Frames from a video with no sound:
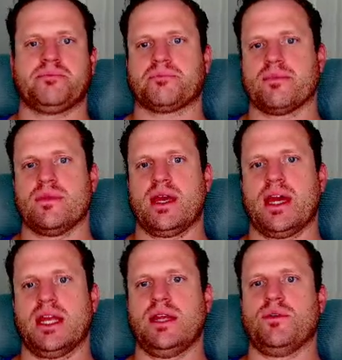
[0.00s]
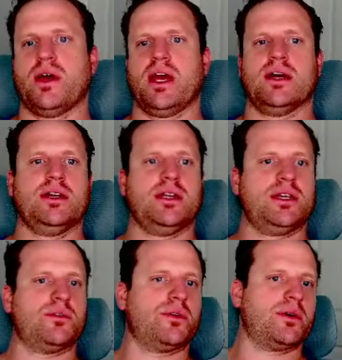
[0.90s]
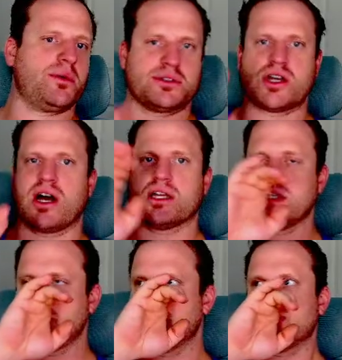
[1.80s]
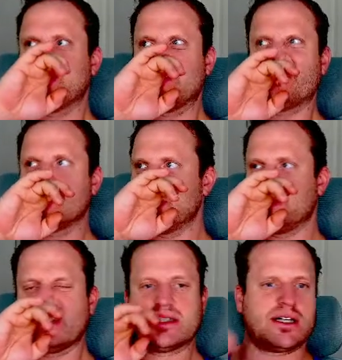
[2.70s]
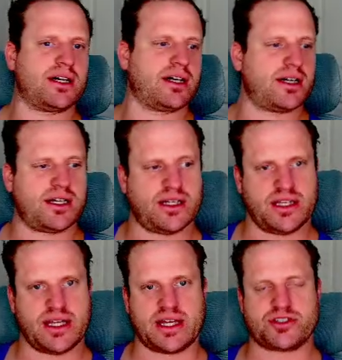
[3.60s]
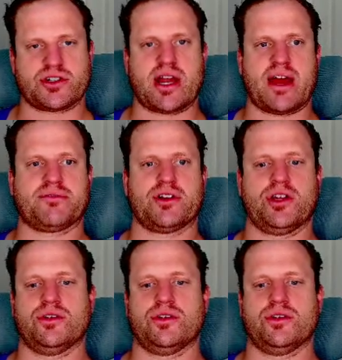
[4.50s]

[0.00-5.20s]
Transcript: anyway, we were talking yesterday afternoon,